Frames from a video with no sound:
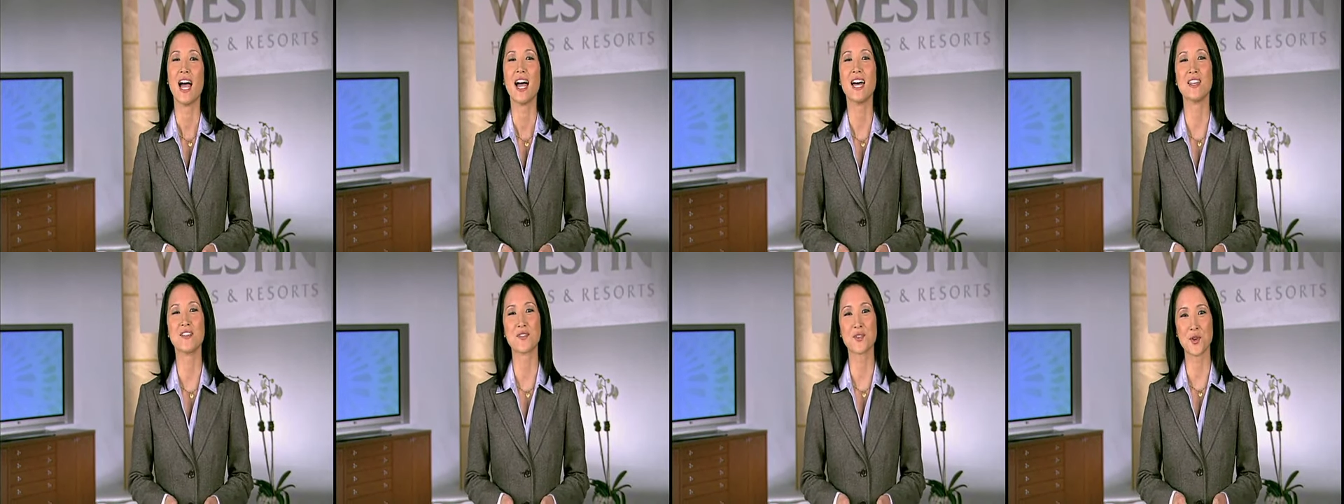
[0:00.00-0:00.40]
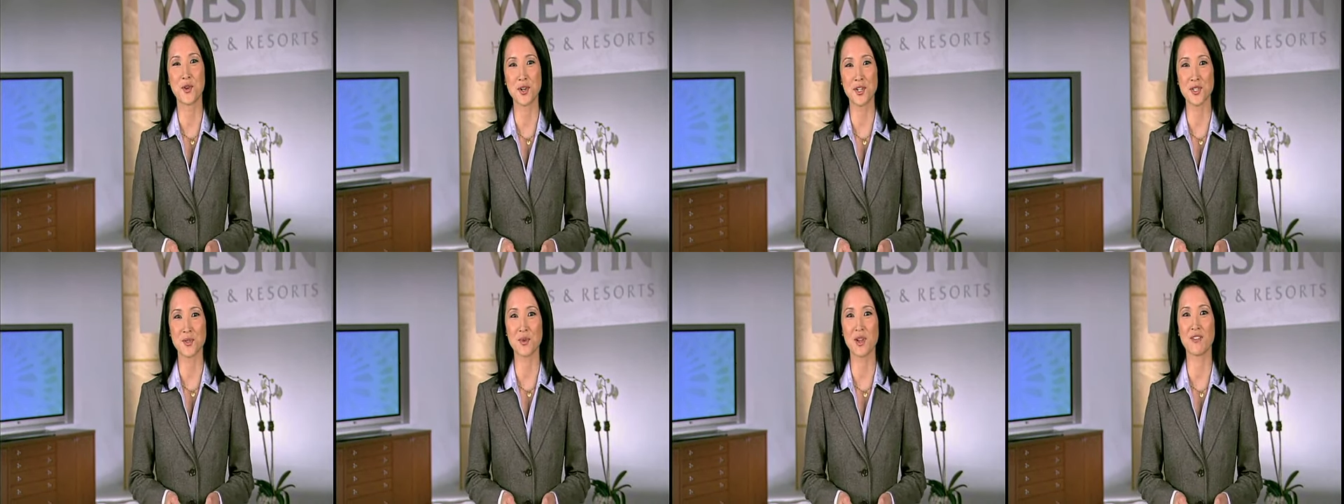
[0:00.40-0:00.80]
And of
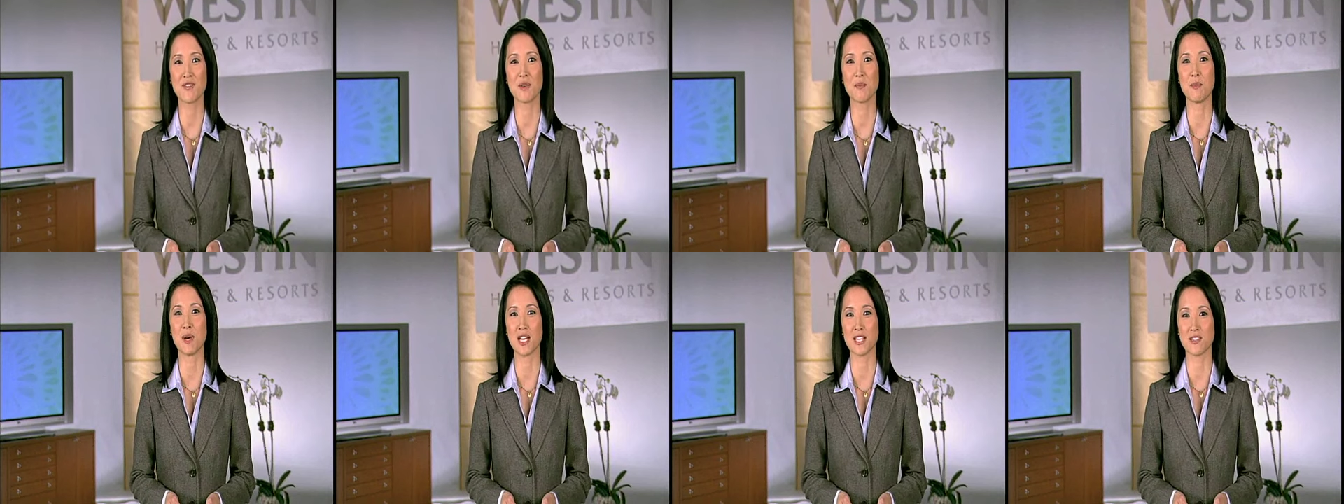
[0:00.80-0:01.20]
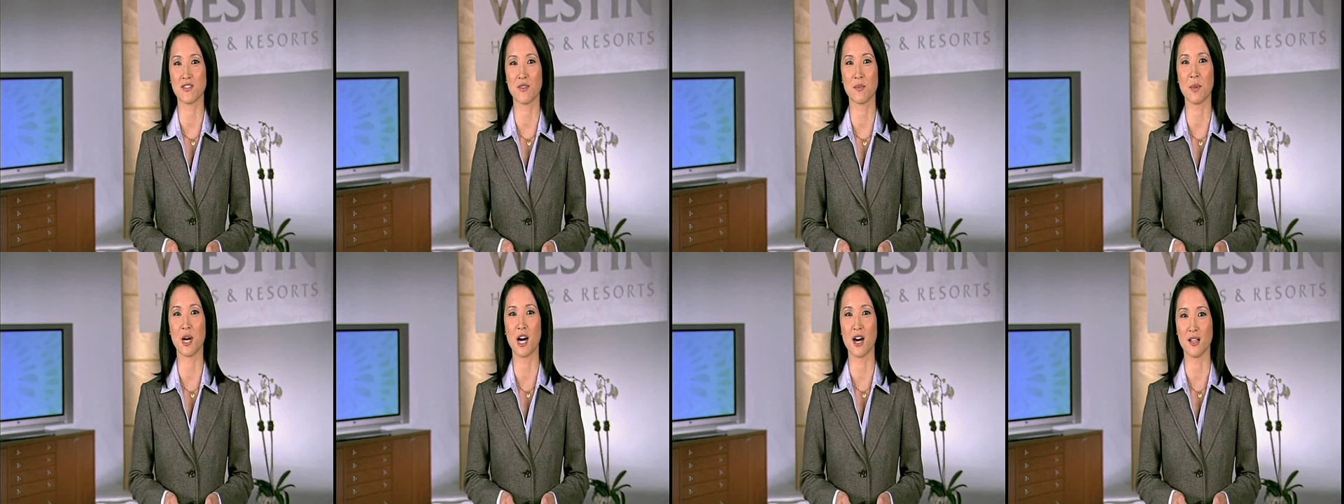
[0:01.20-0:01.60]
course, we have the best
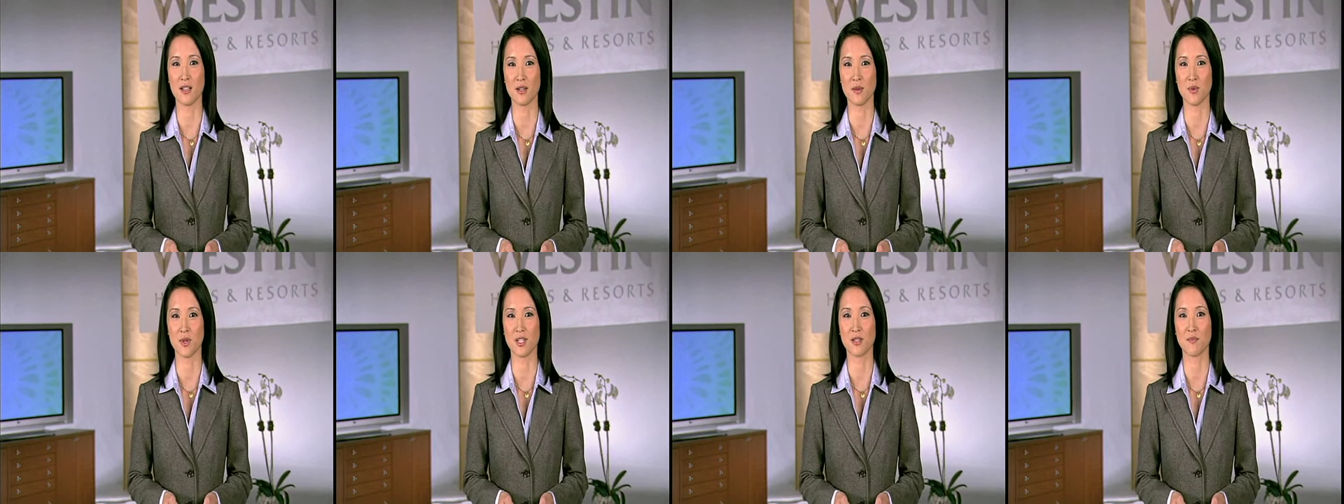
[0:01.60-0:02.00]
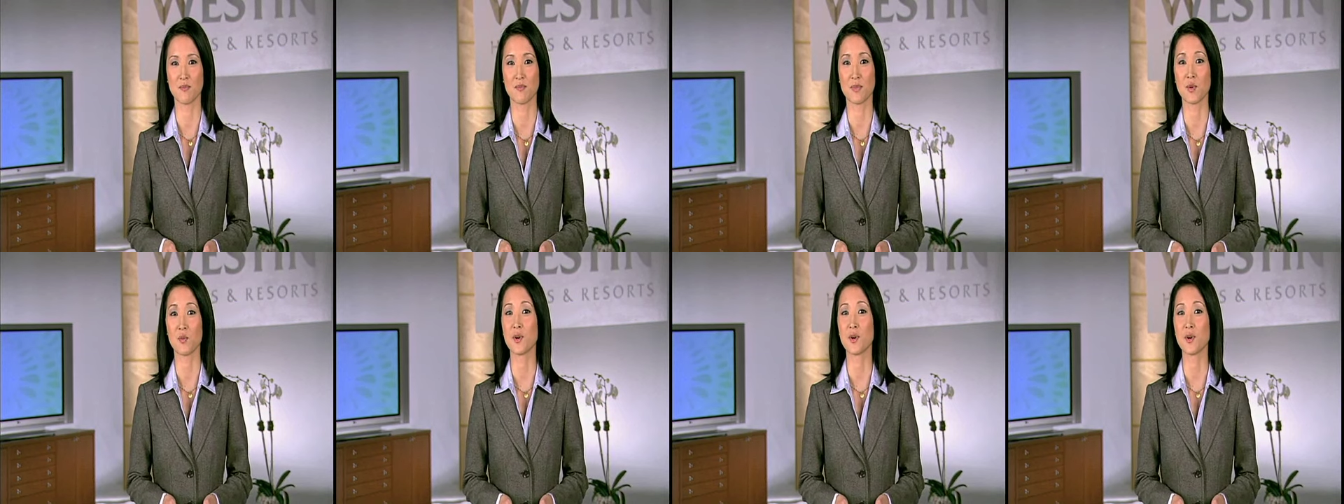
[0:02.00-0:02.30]
from Hollywood.